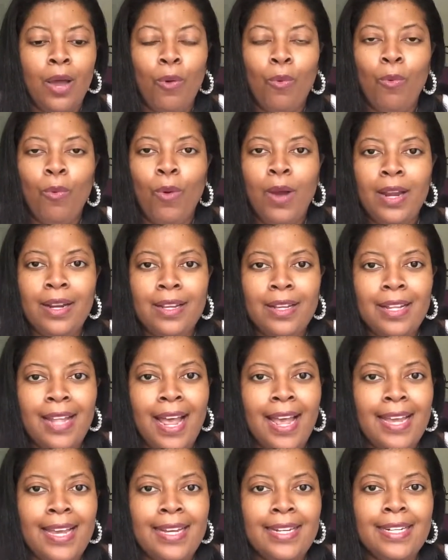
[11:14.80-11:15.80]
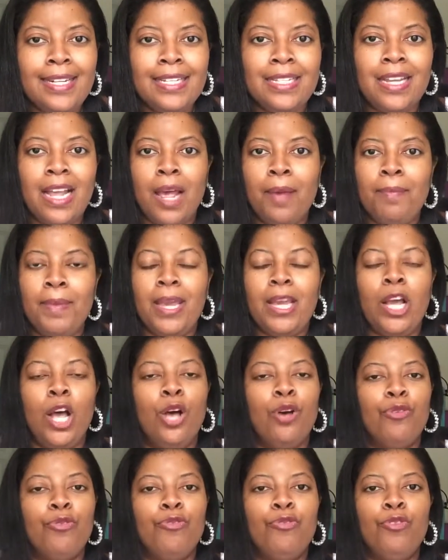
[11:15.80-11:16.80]
One client does not make
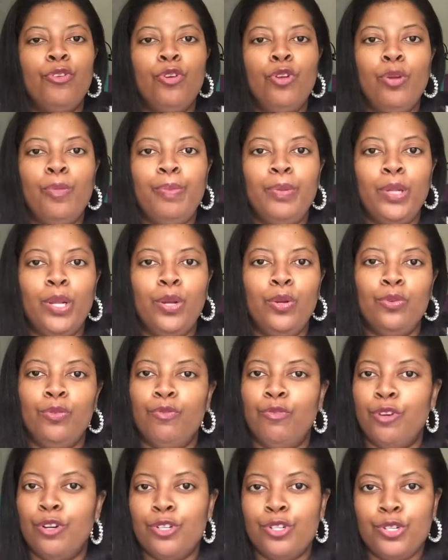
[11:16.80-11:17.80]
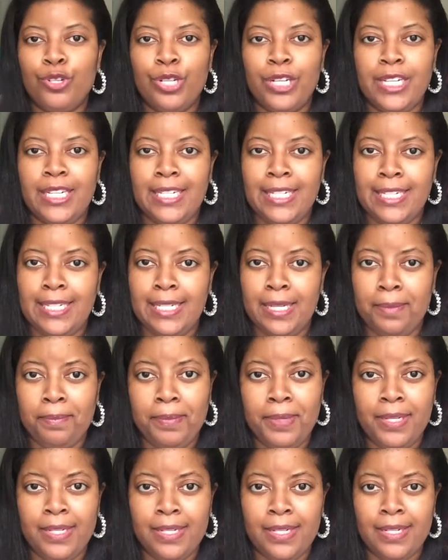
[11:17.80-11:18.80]
a full-blown virtual
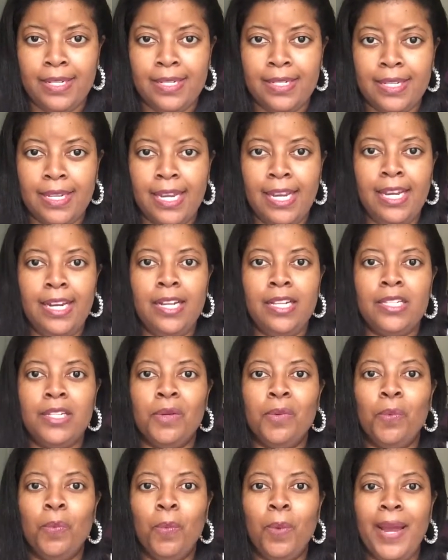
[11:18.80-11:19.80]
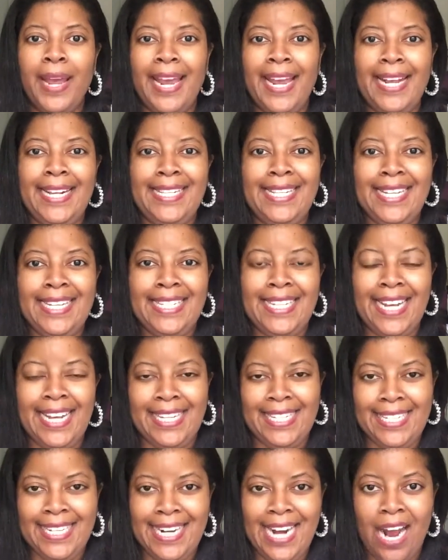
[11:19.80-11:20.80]
assistant business. It is a way to
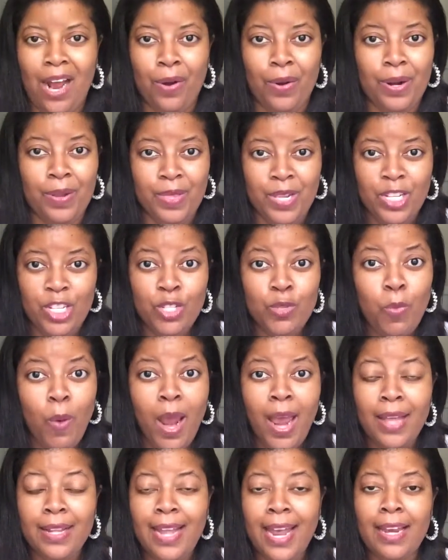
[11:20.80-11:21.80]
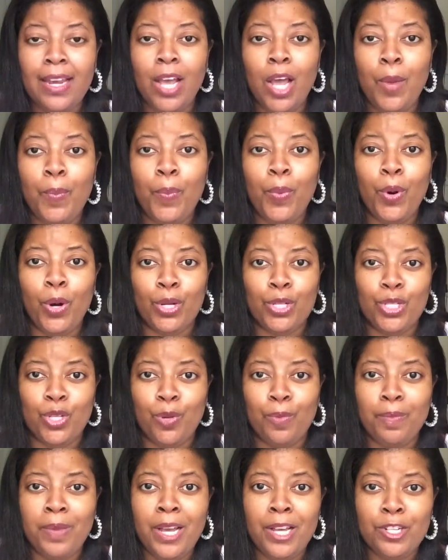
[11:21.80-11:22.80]
test it out. And this is why I like Upwork
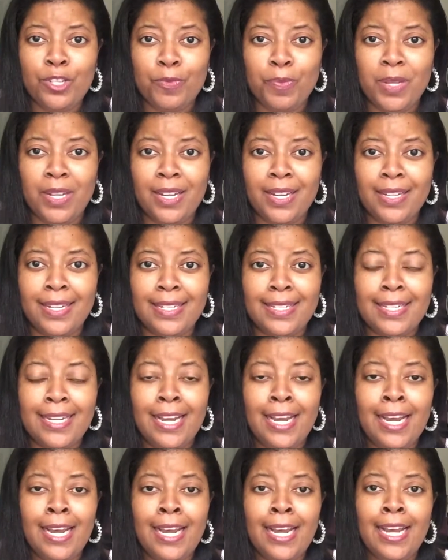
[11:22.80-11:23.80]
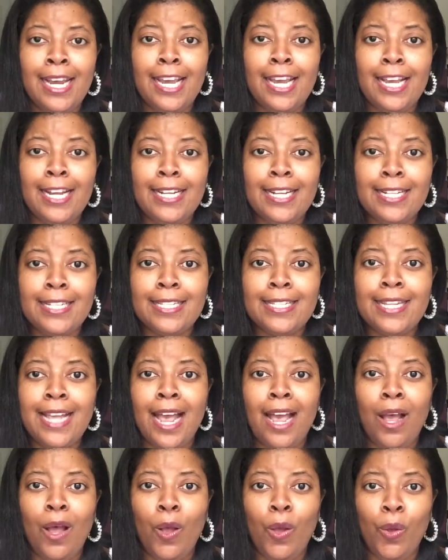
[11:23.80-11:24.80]
so much, because it does
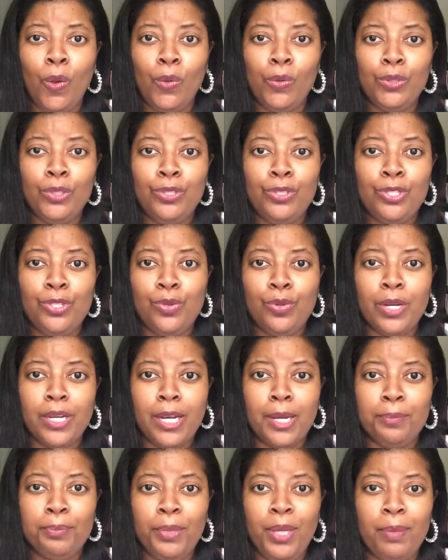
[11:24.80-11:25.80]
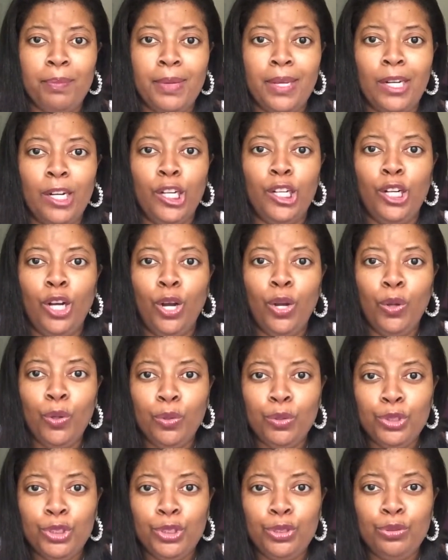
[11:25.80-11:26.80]
not hold you to a commitment. It
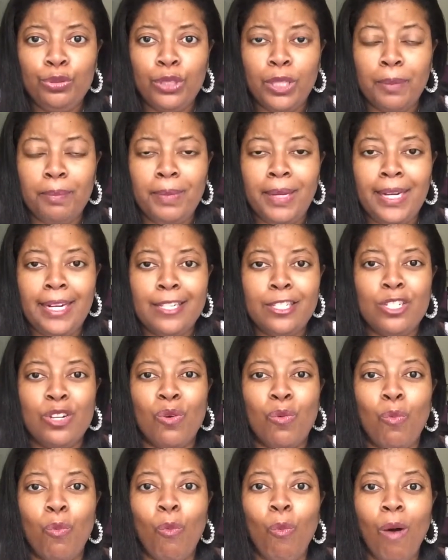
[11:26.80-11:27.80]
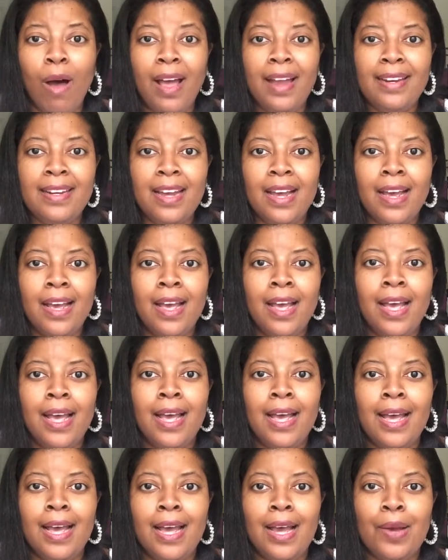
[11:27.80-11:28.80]
holds you committed to one
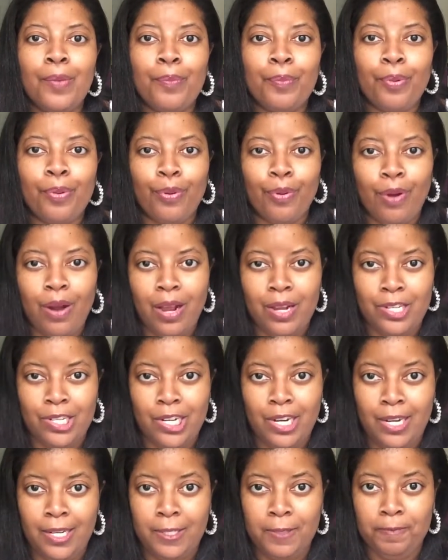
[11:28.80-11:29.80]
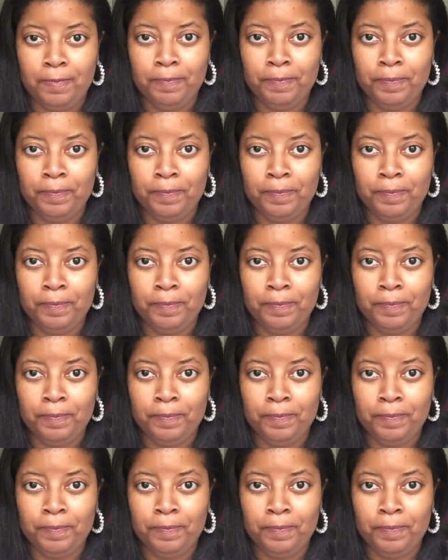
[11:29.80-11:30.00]
project.